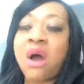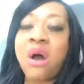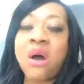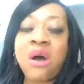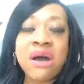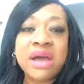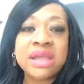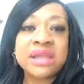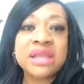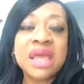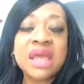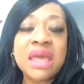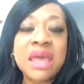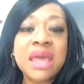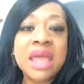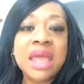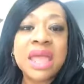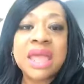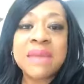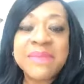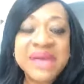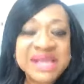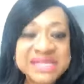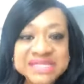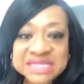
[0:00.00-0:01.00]
on
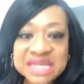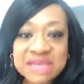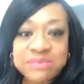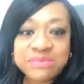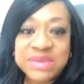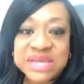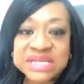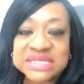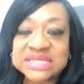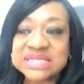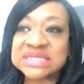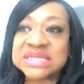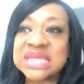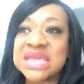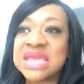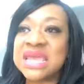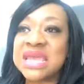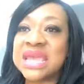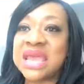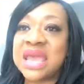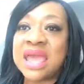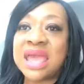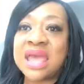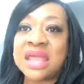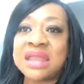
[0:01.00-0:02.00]

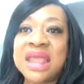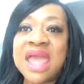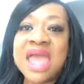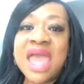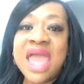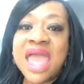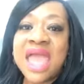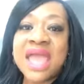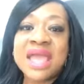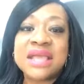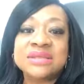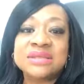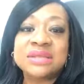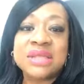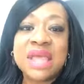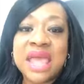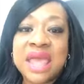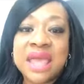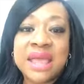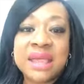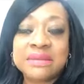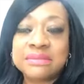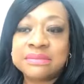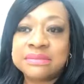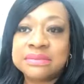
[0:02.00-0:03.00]
MSNBC,
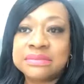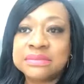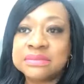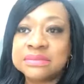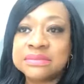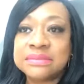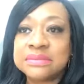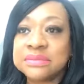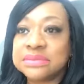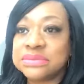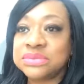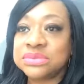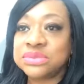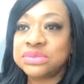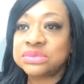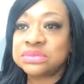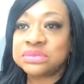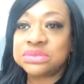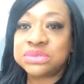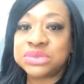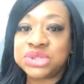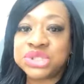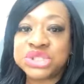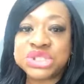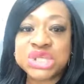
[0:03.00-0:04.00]
and
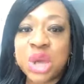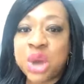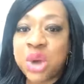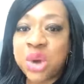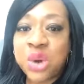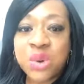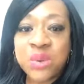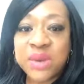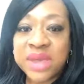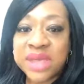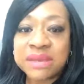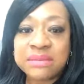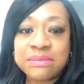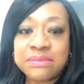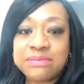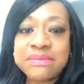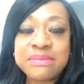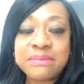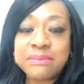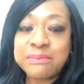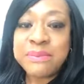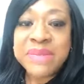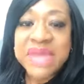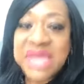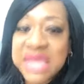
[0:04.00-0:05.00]
Joe
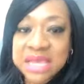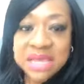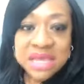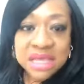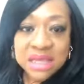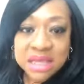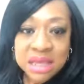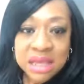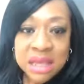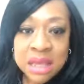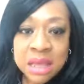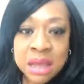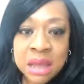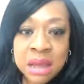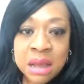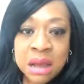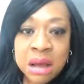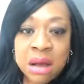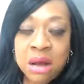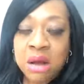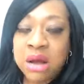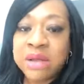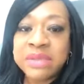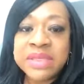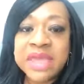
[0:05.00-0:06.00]
and Mika
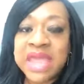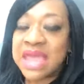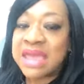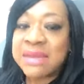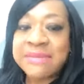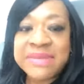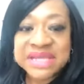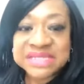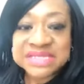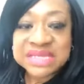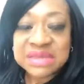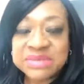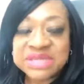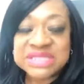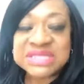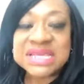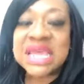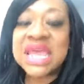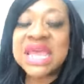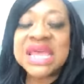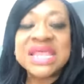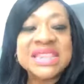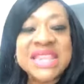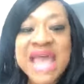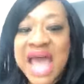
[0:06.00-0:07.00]
on MSNBC.
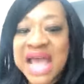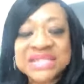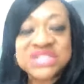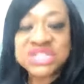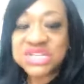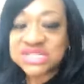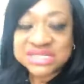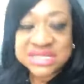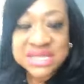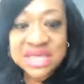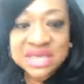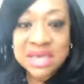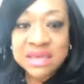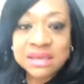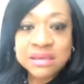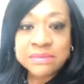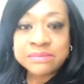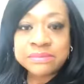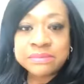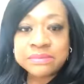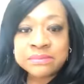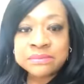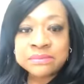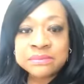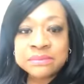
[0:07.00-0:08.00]
Not just them.
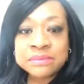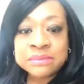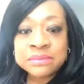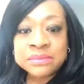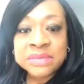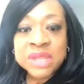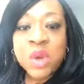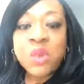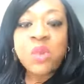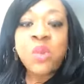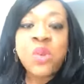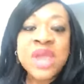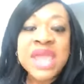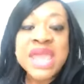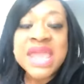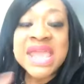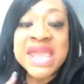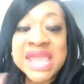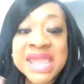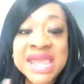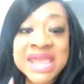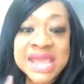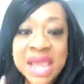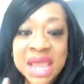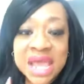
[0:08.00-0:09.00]

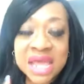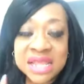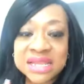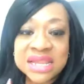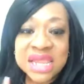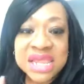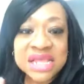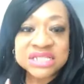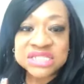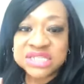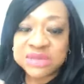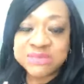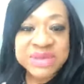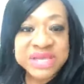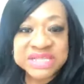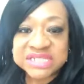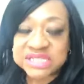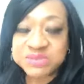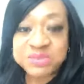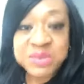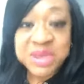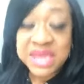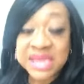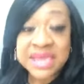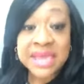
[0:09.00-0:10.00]
We need to be
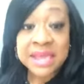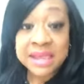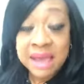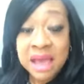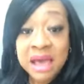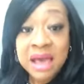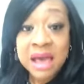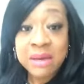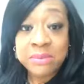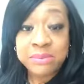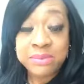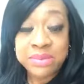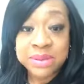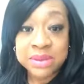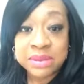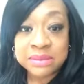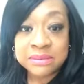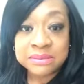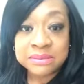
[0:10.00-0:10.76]
speaking up